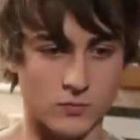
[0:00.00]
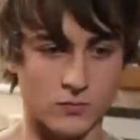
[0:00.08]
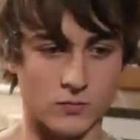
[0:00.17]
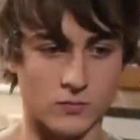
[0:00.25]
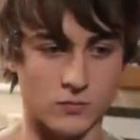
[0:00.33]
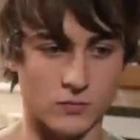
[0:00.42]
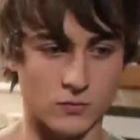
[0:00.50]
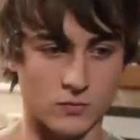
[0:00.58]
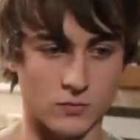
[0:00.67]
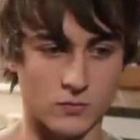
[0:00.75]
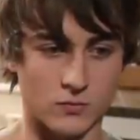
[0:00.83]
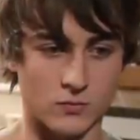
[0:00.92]

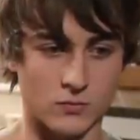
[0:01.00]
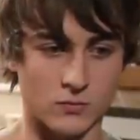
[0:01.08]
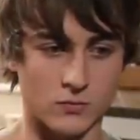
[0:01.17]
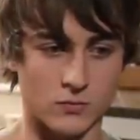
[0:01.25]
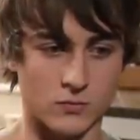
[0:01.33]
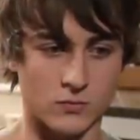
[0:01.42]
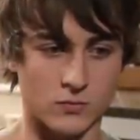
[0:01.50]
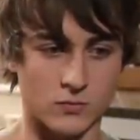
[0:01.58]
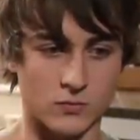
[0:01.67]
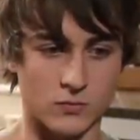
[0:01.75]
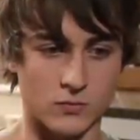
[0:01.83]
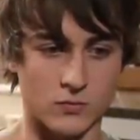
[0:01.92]

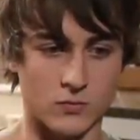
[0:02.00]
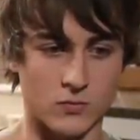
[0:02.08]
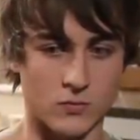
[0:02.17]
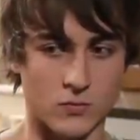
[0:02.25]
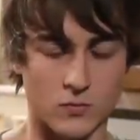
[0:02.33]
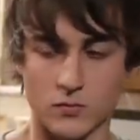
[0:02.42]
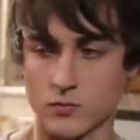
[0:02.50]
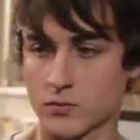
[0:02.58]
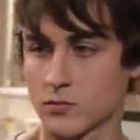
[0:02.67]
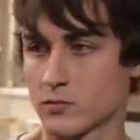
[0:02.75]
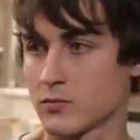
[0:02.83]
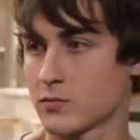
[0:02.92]

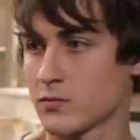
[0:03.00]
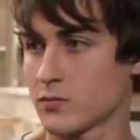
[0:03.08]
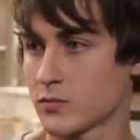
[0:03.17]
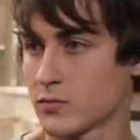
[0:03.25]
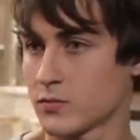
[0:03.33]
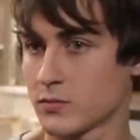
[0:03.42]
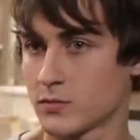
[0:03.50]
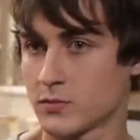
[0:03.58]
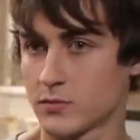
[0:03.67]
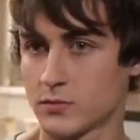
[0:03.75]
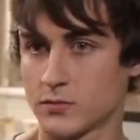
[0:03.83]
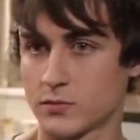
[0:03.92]

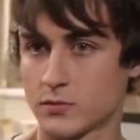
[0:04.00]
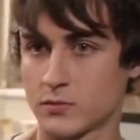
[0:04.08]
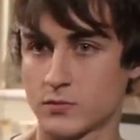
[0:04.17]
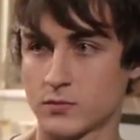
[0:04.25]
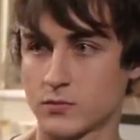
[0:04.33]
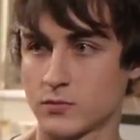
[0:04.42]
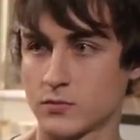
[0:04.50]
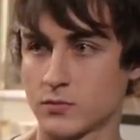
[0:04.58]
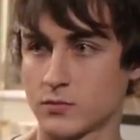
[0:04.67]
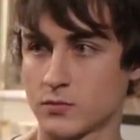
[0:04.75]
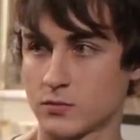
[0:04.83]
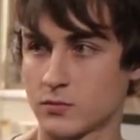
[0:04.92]

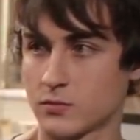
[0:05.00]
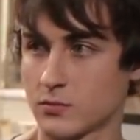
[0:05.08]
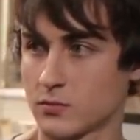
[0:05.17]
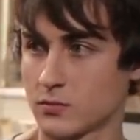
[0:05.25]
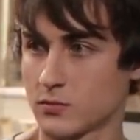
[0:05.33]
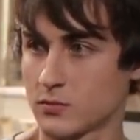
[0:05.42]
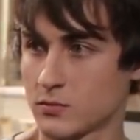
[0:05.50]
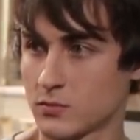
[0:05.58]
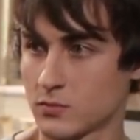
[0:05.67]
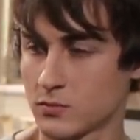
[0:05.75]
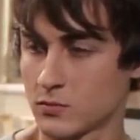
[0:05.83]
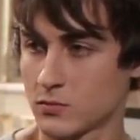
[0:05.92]

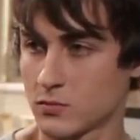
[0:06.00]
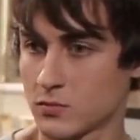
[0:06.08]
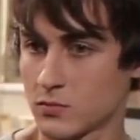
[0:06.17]
The person shown says nothing.